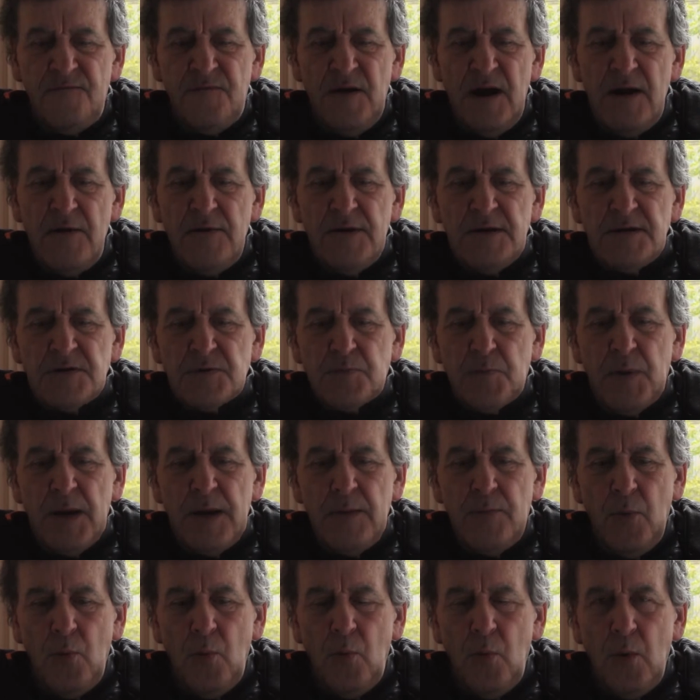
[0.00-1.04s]
Various
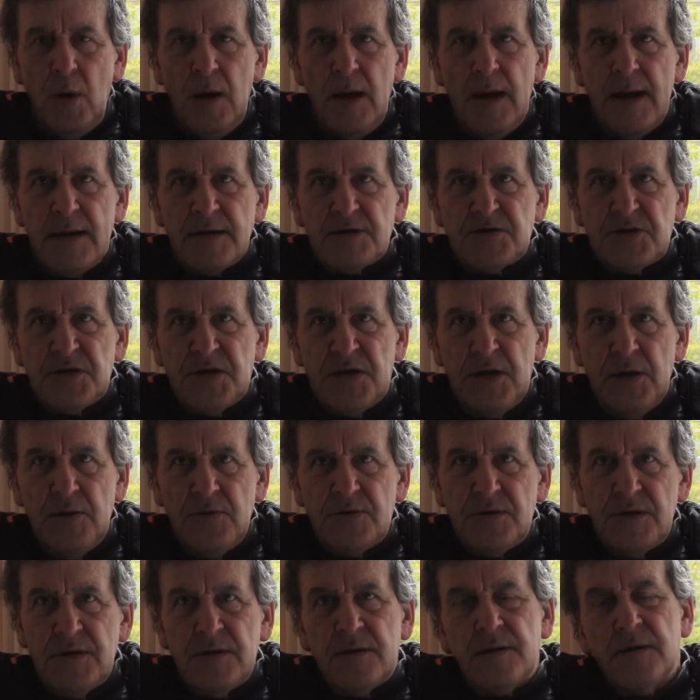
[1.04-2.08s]
people were
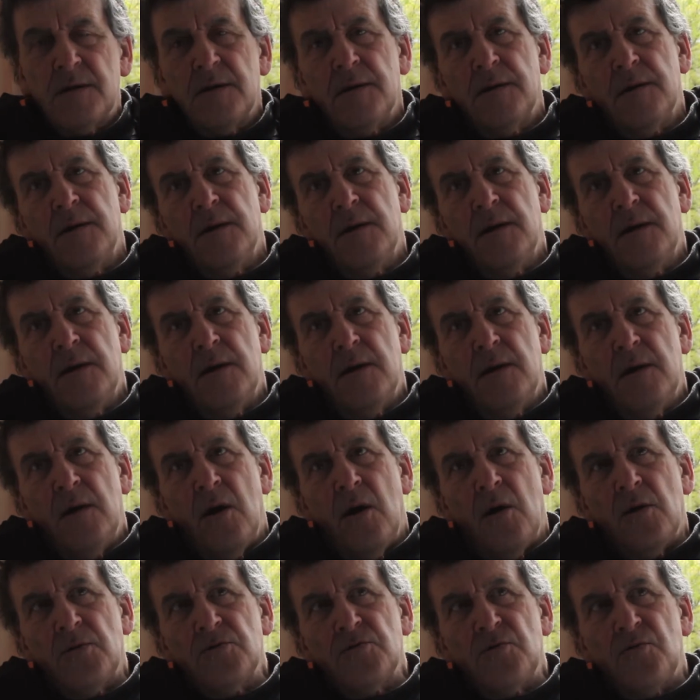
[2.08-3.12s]
executed
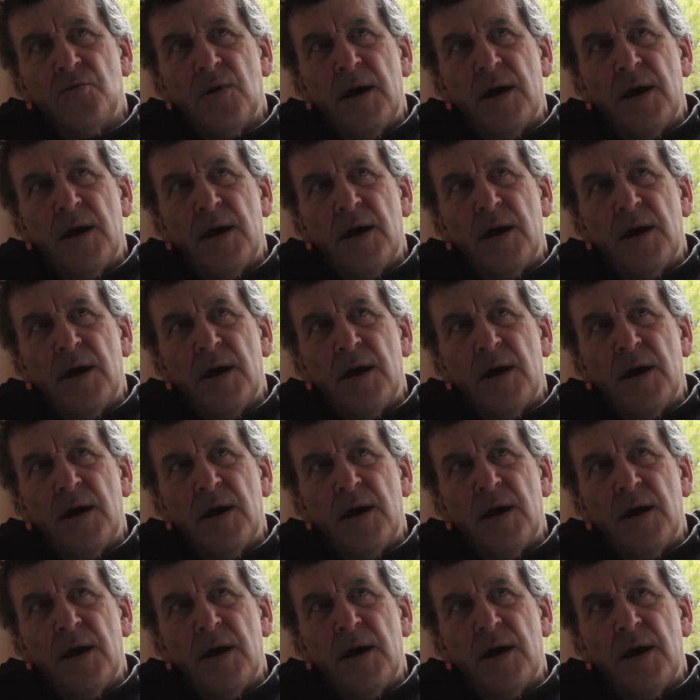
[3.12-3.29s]
on the